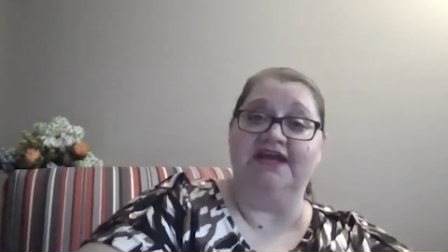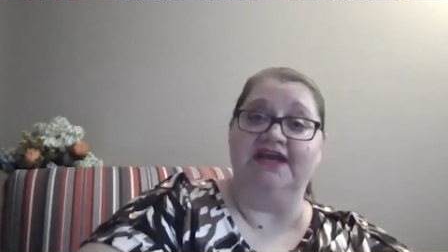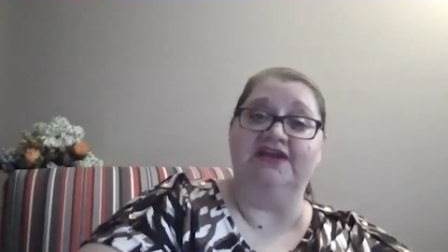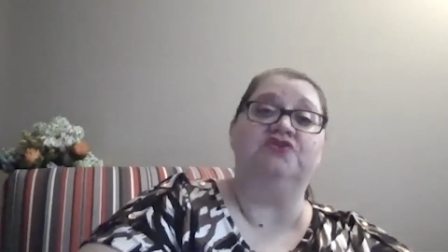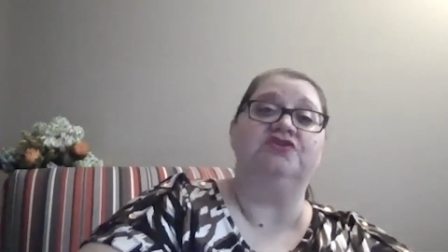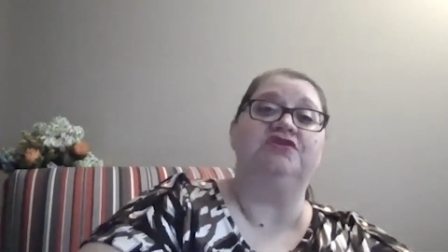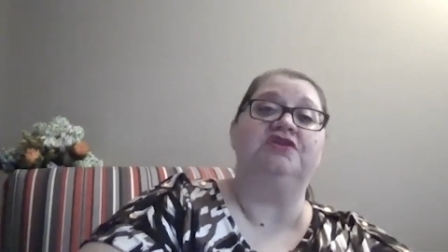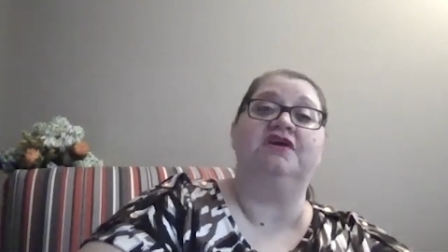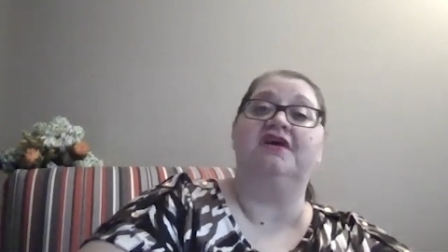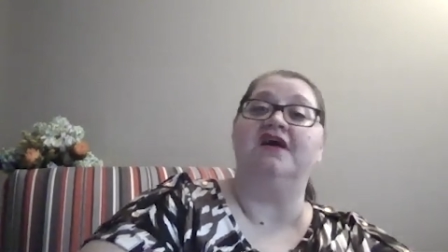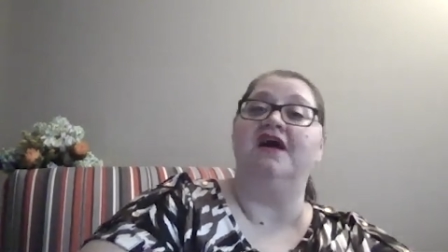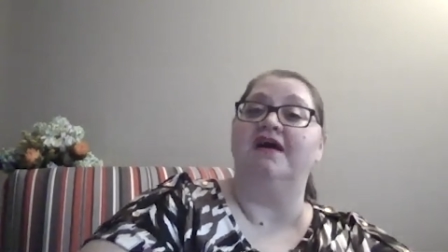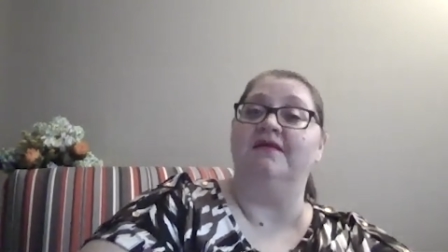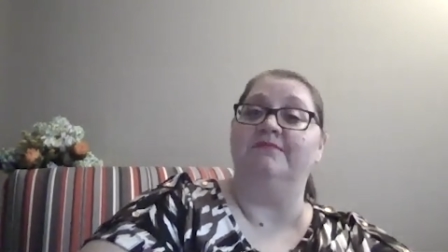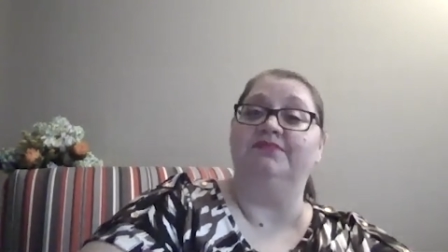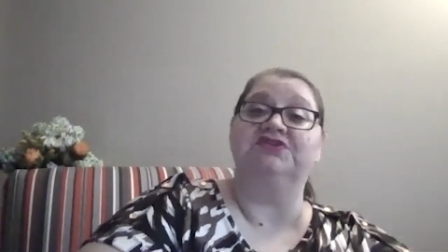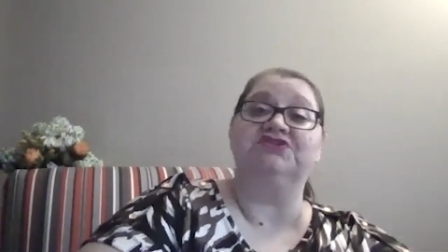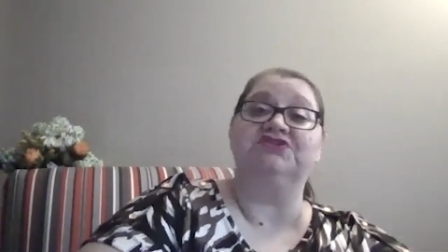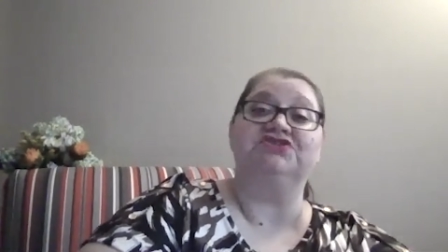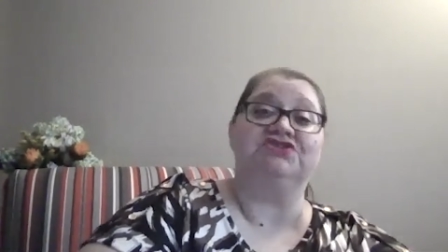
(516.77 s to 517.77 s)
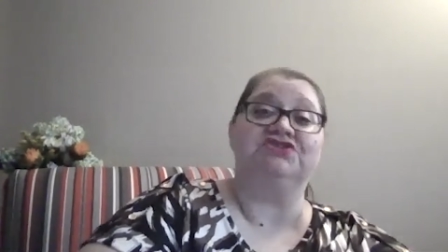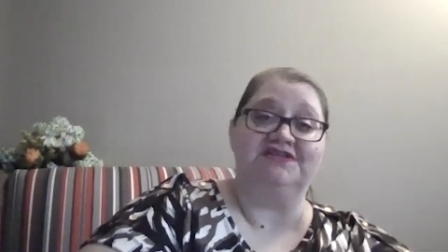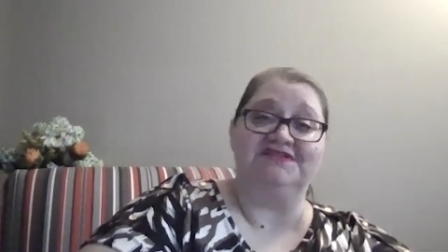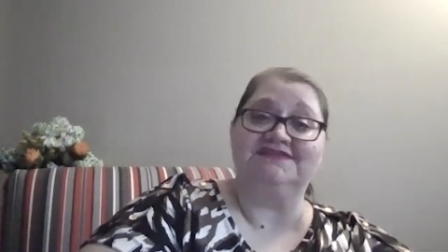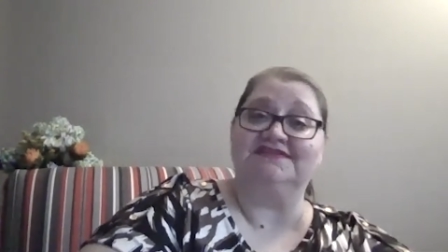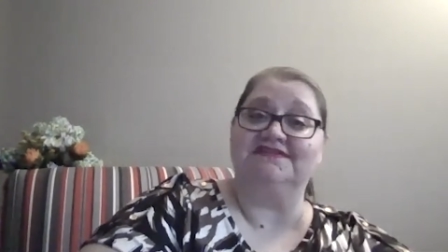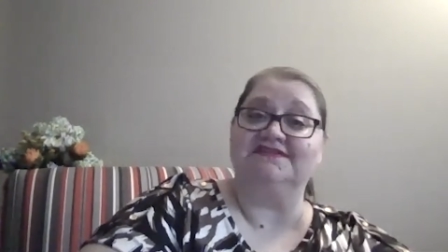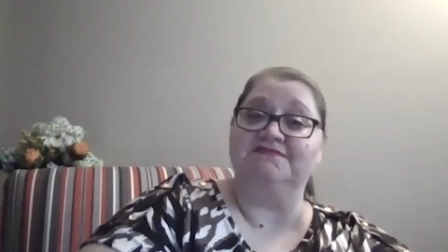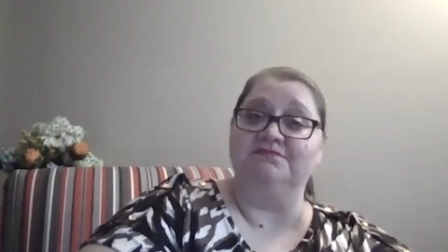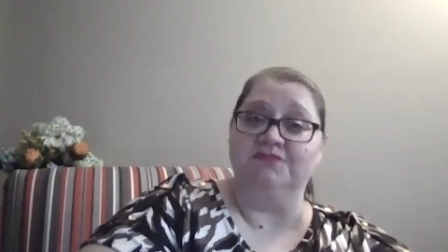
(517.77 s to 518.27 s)
and could accomplish
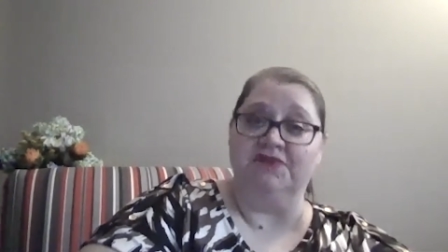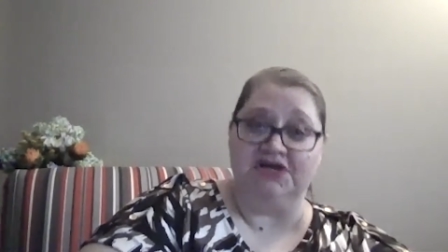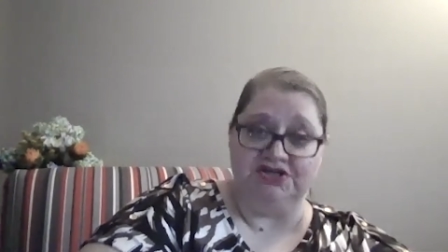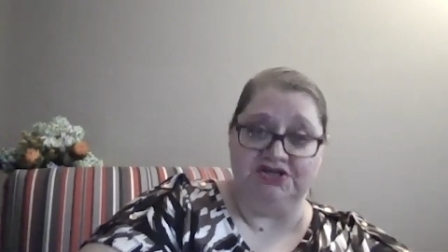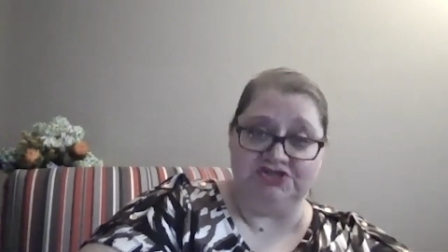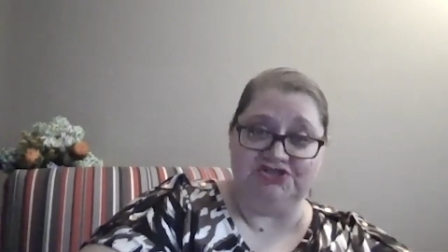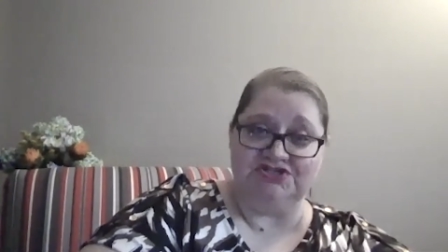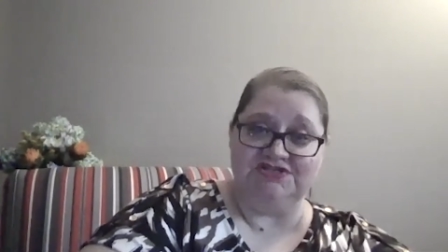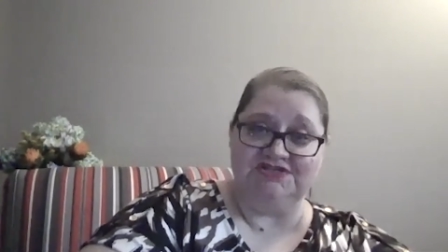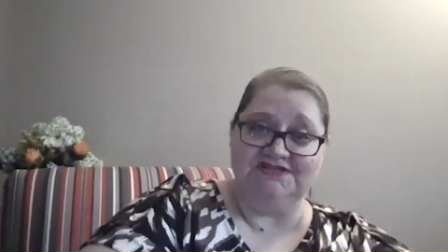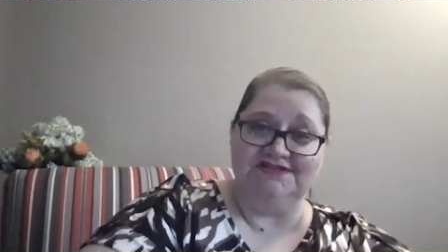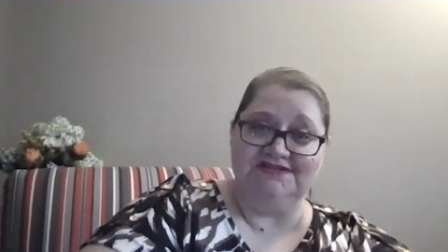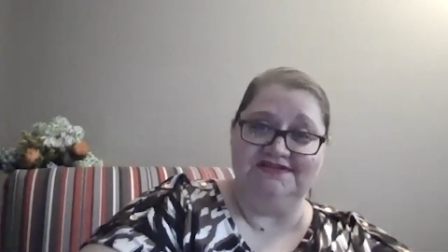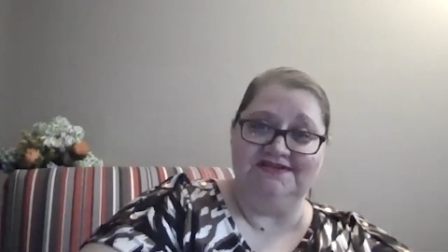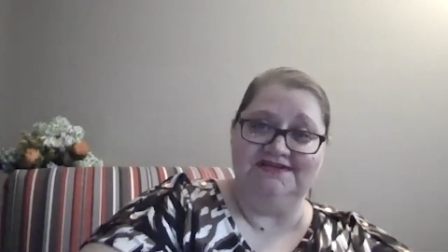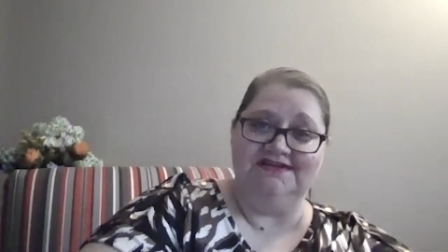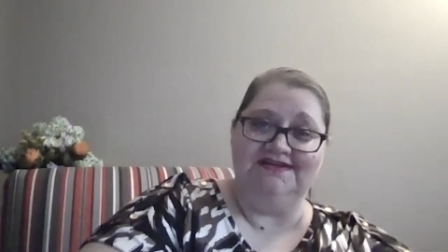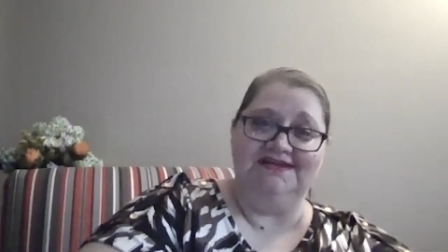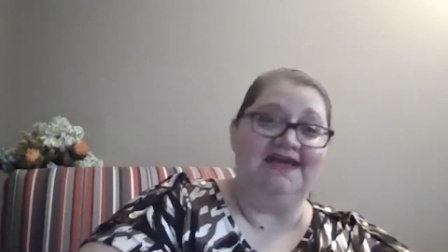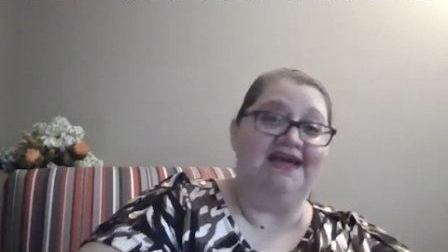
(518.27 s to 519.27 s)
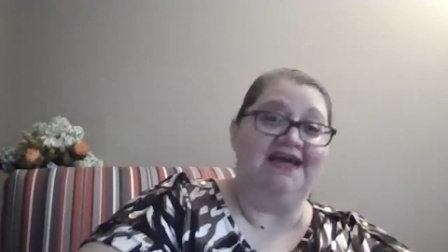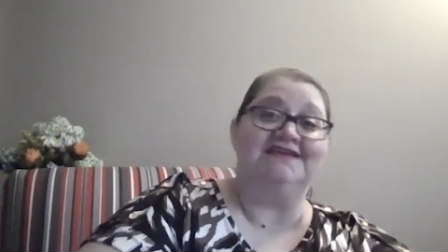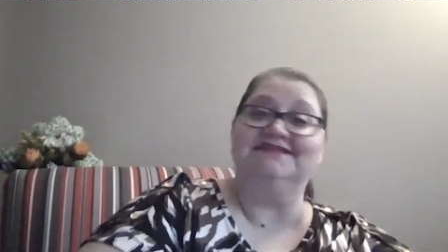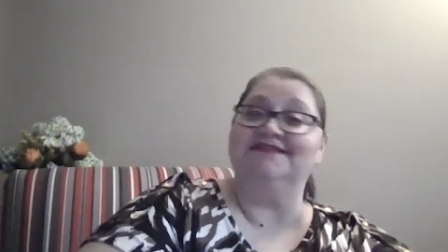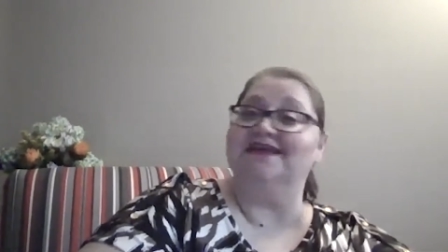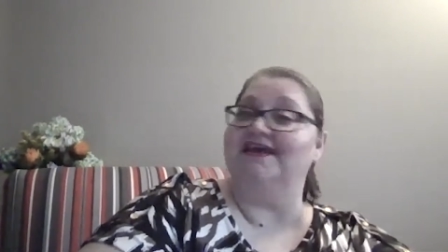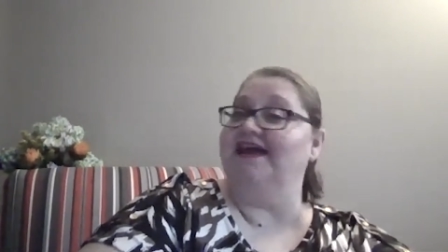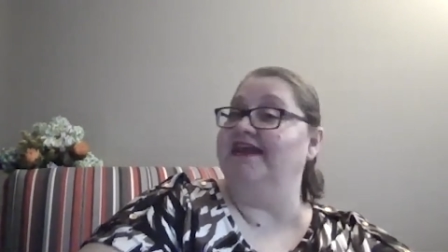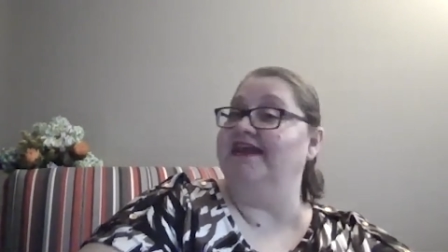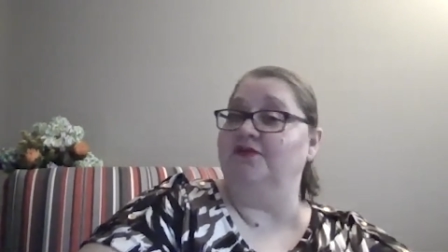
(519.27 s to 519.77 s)
just as much
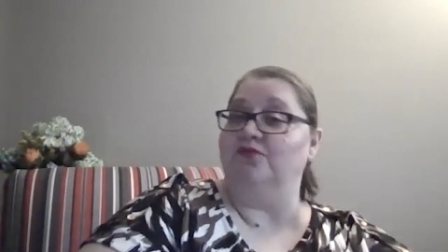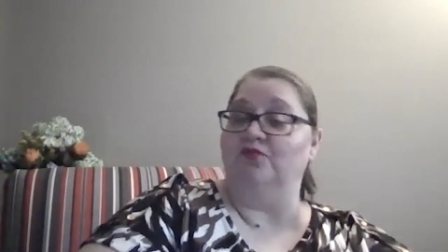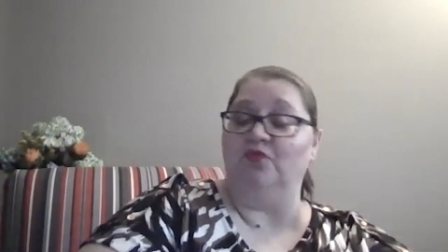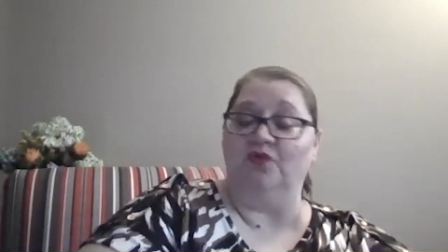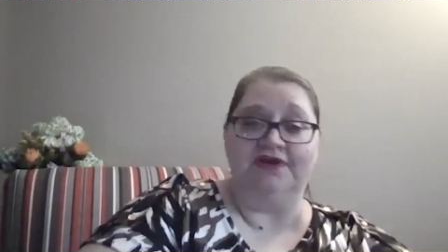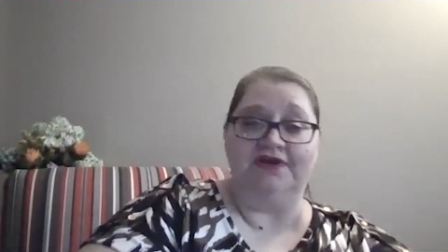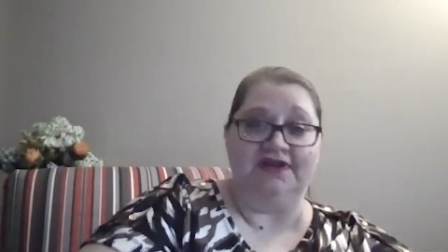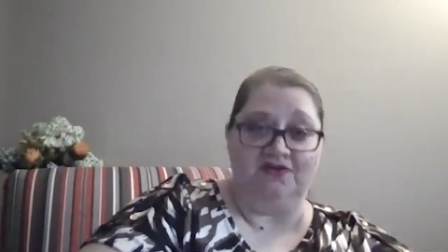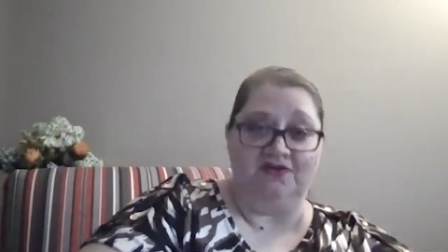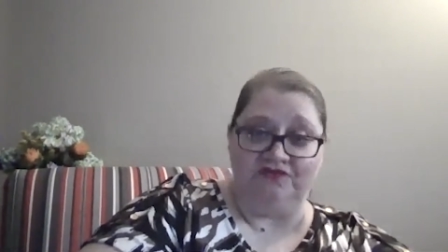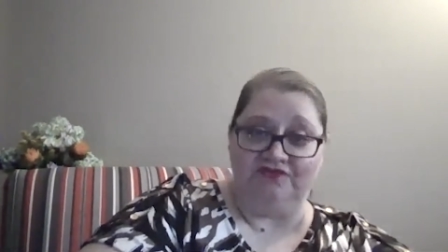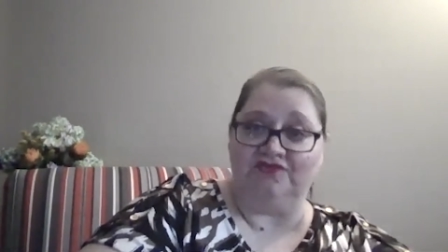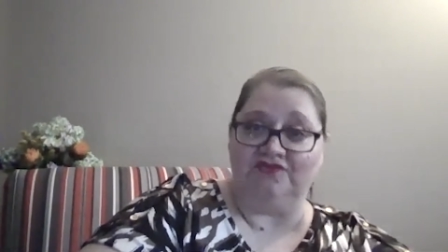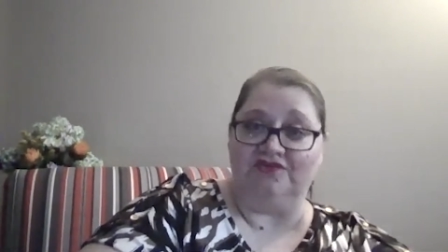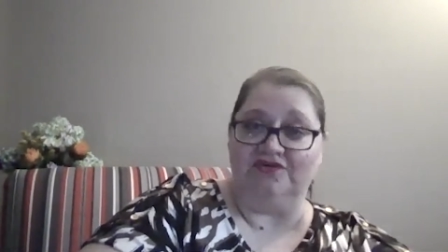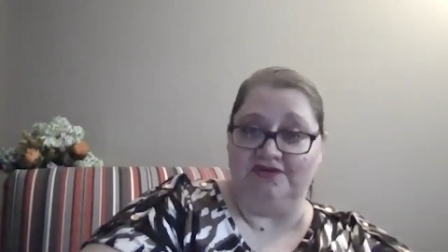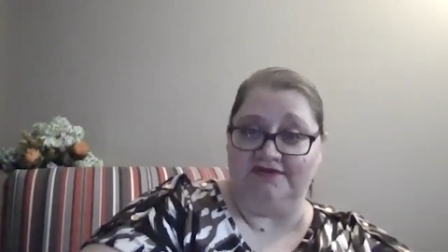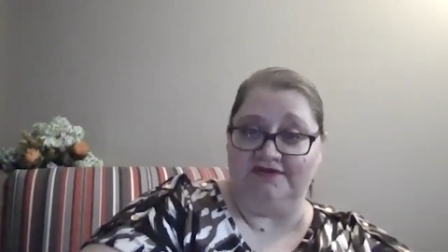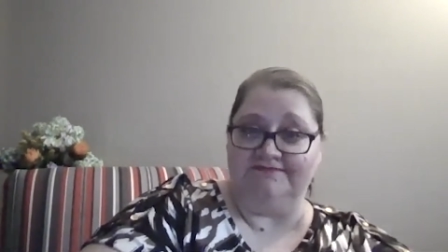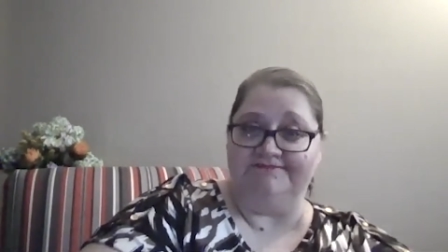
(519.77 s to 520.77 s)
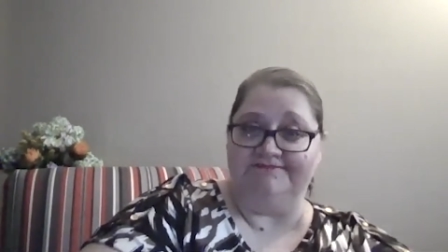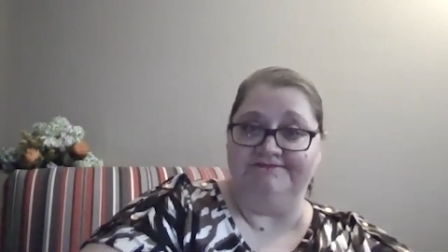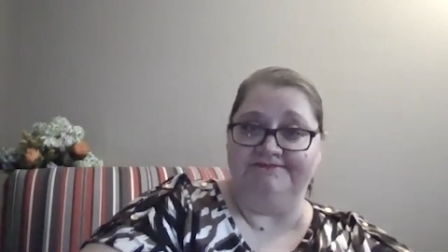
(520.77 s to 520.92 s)
as anyone else could.